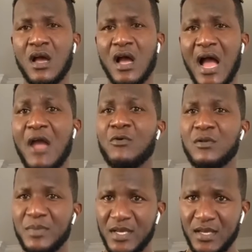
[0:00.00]
I will
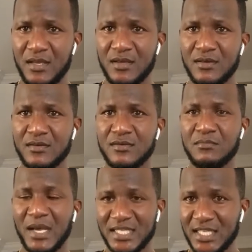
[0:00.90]
be
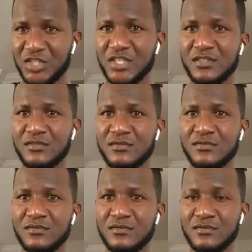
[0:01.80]
messaging
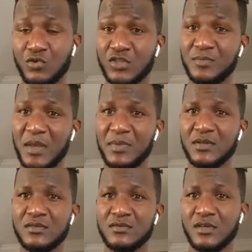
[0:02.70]
those people.
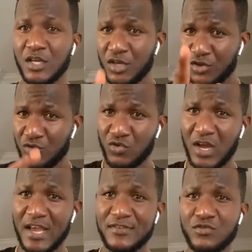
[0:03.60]
You
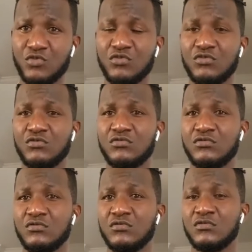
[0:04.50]
guys know
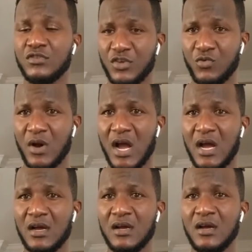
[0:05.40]
who you are.
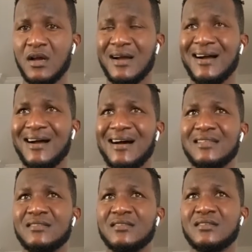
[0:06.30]

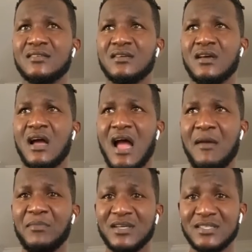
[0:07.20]
And I
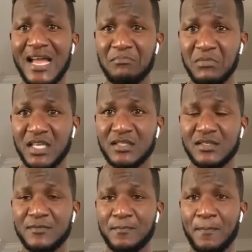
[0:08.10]
must admit,
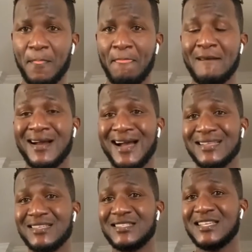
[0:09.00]
at
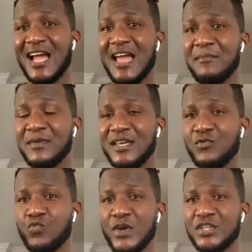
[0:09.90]
the time
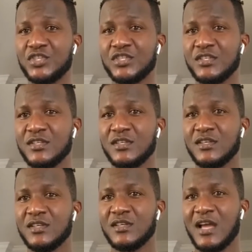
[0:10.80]
in which
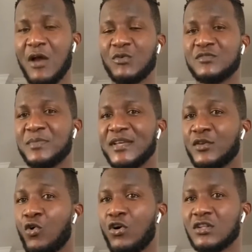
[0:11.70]
I was being
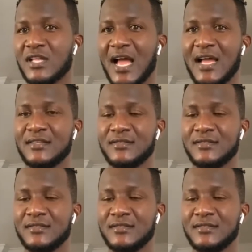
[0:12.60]
called that,